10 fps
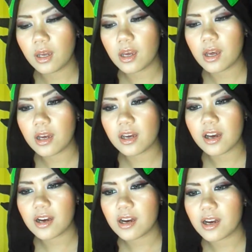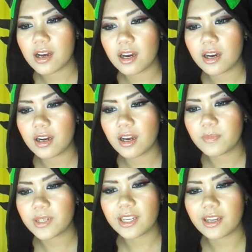uh,
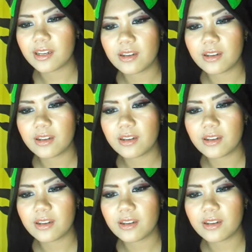I'm like,